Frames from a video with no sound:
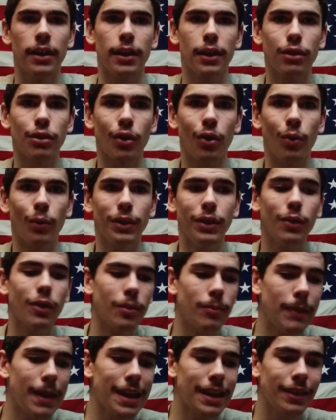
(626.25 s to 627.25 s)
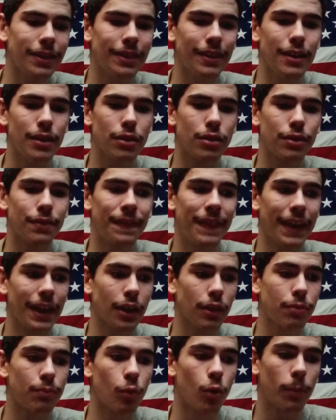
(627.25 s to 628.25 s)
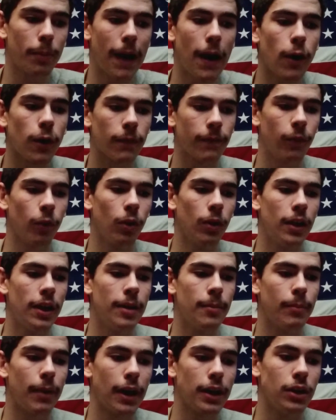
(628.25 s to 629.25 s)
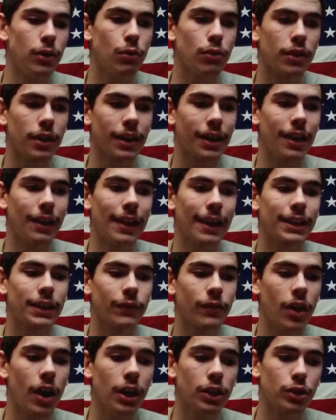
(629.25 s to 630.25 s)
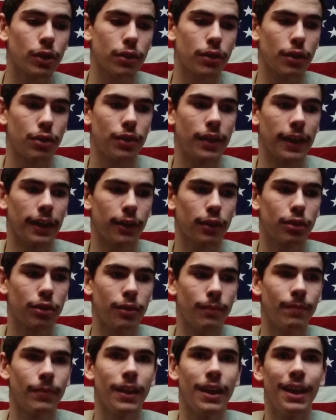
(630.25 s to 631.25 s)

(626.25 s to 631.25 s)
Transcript: So you can make these things more powerful by using collective consciousness things.